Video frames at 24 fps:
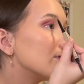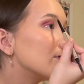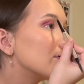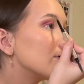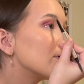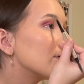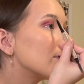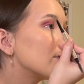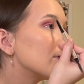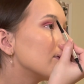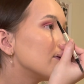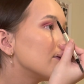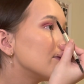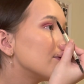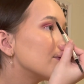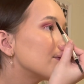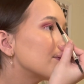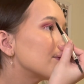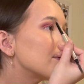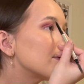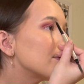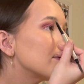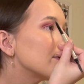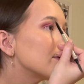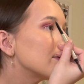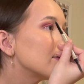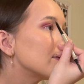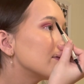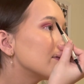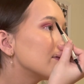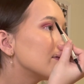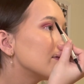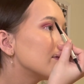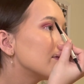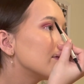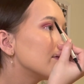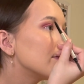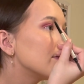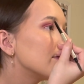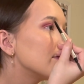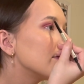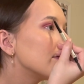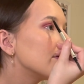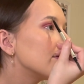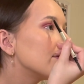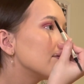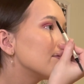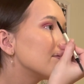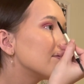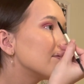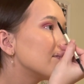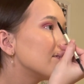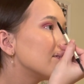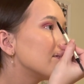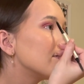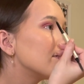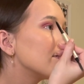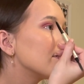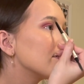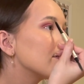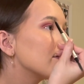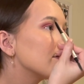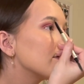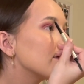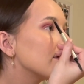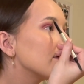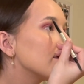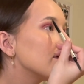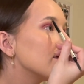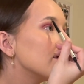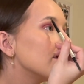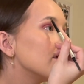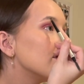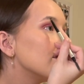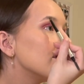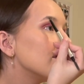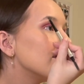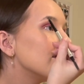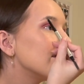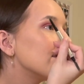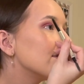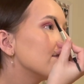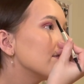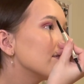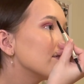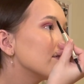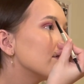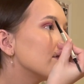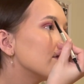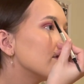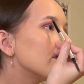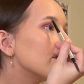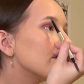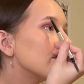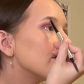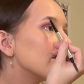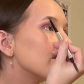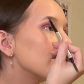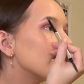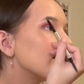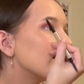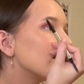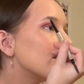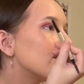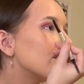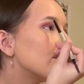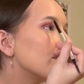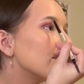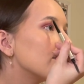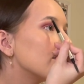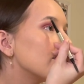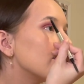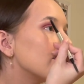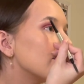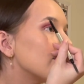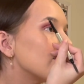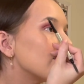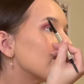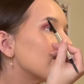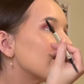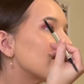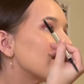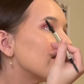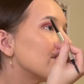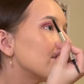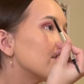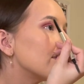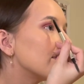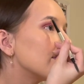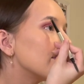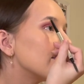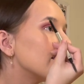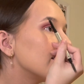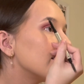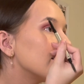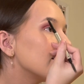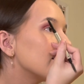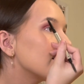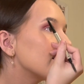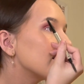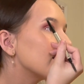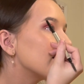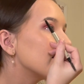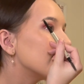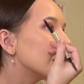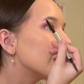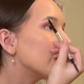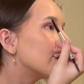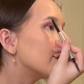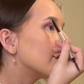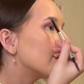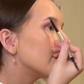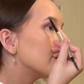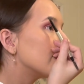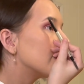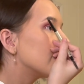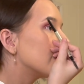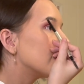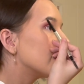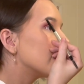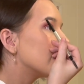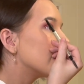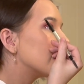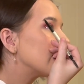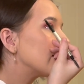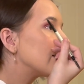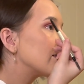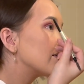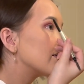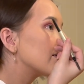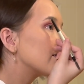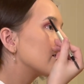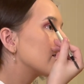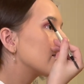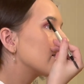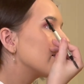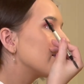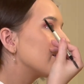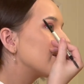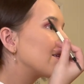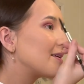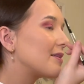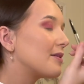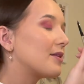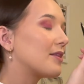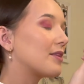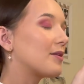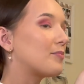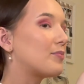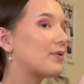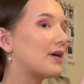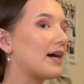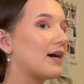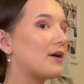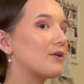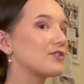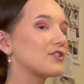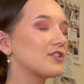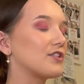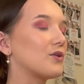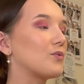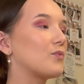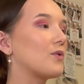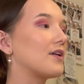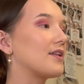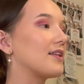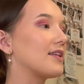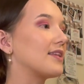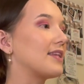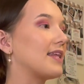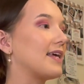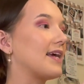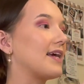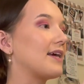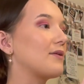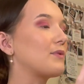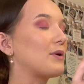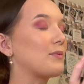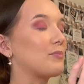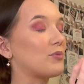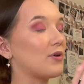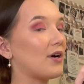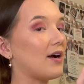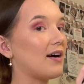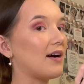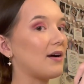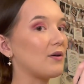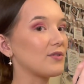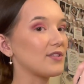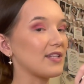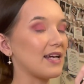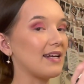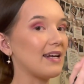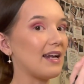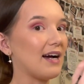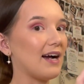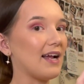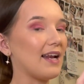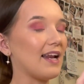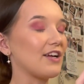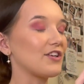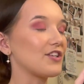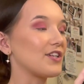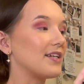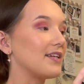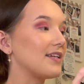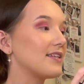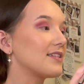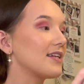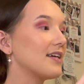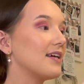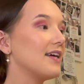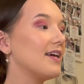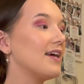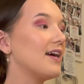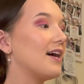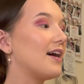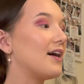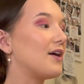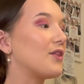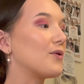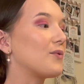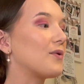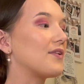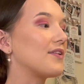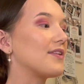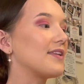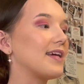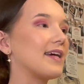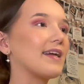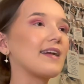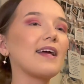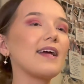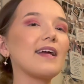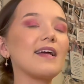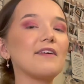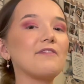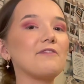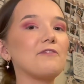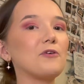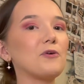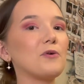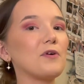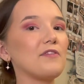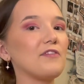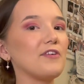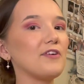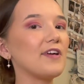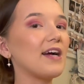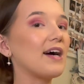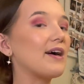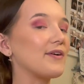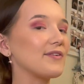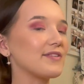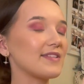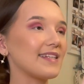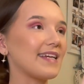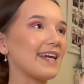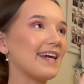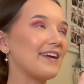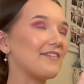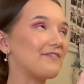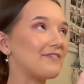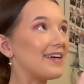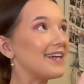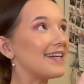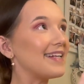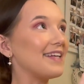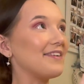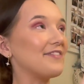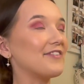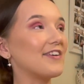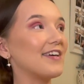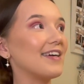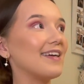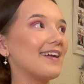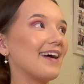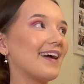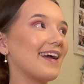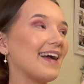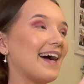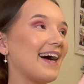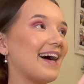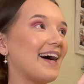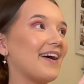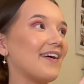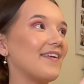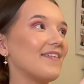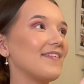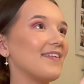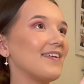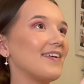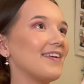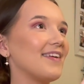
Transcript: So I'm probably gonna find it so difficult to talk whilst doing this. It's like the brows are the one thing, or brows and eyelashes are the one thing, like if all of you girls are getting ready for a night out,